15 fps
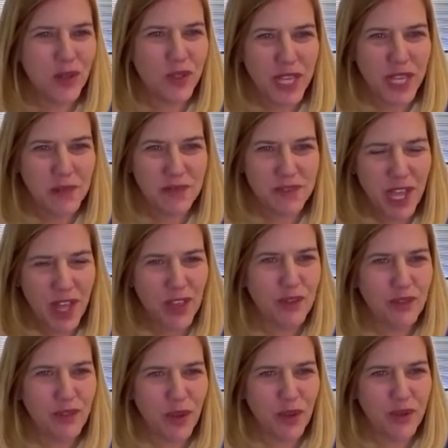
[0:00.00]
old game of
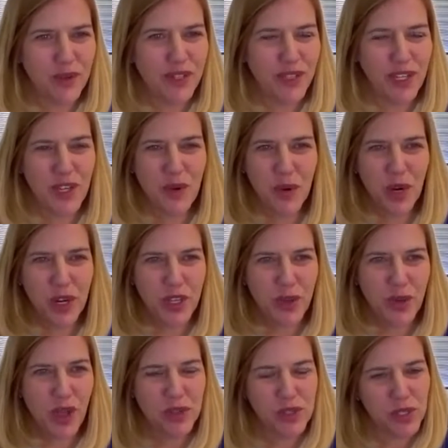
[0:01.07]
telephone, where
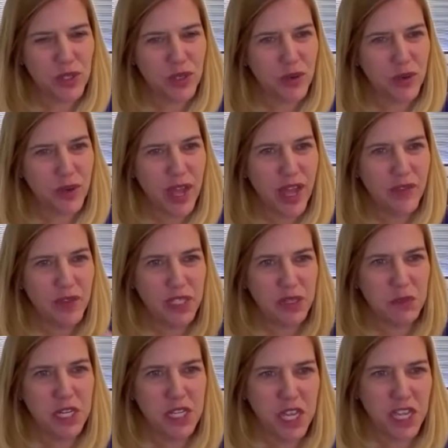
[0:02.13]
you also have a
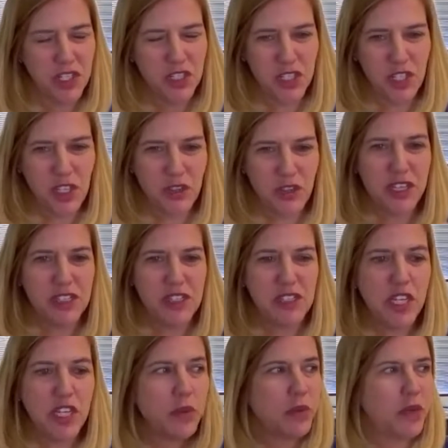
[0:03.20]
communication that you think is
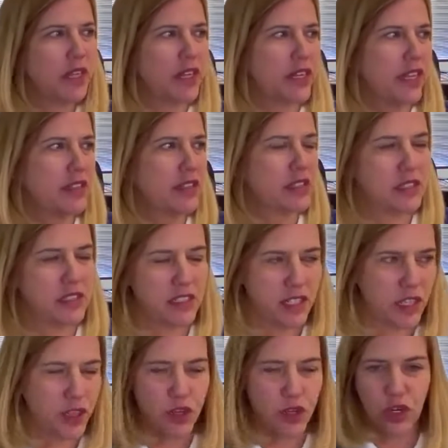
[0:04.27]
clear, but it gets to
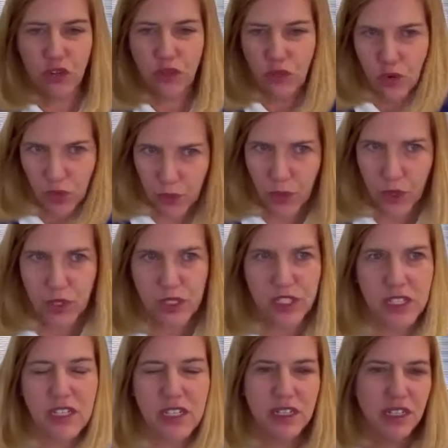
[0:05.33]
the third or fourth
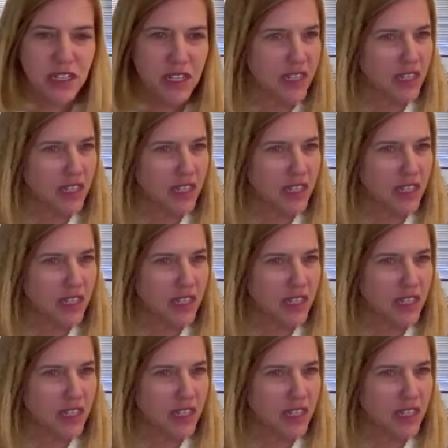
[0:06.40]
person and